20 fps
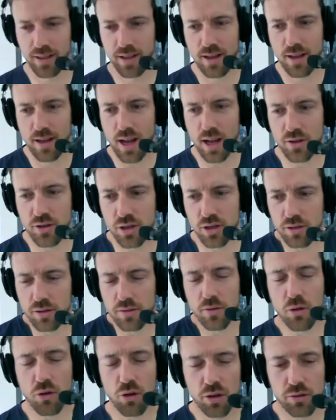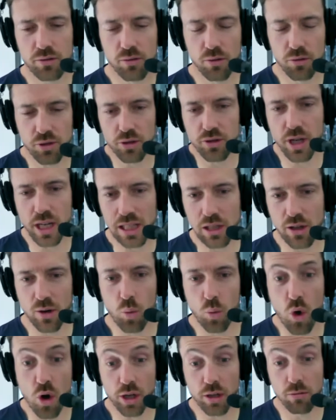And Gill, you've also done a lot of
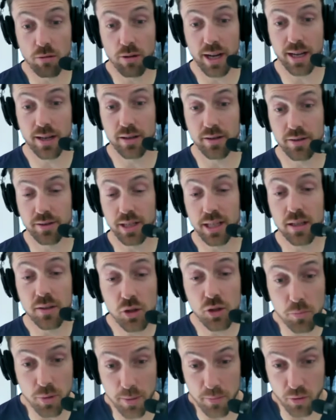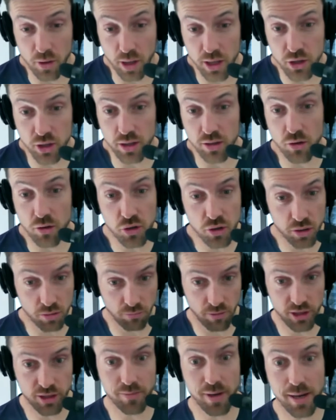work around interview preparation, not just the
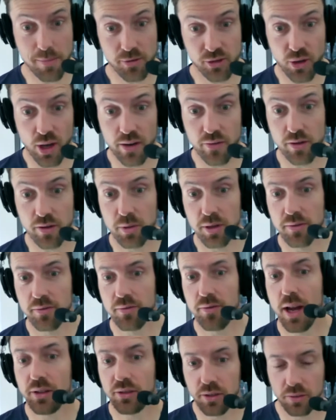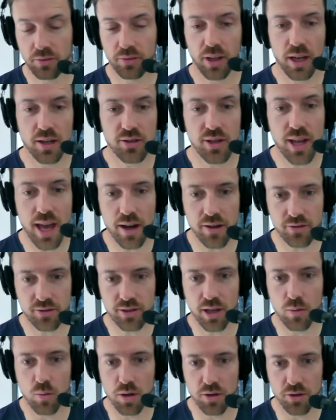resume side of it, but the face-to-face, how to
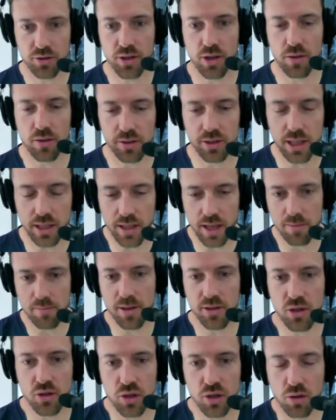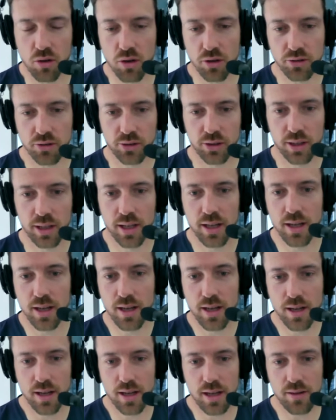sell oneself and get that message across,
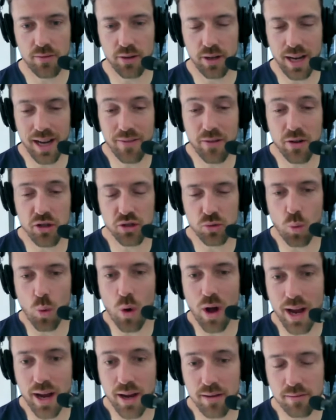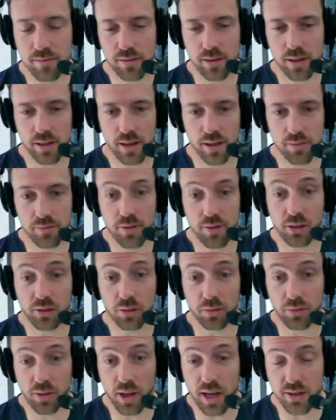even in an evidenced way,
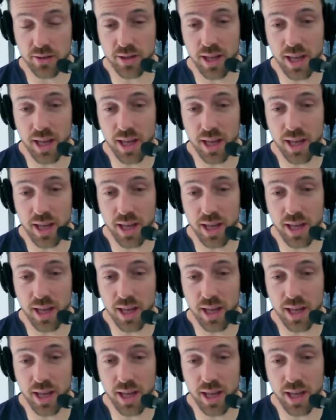face-to-face.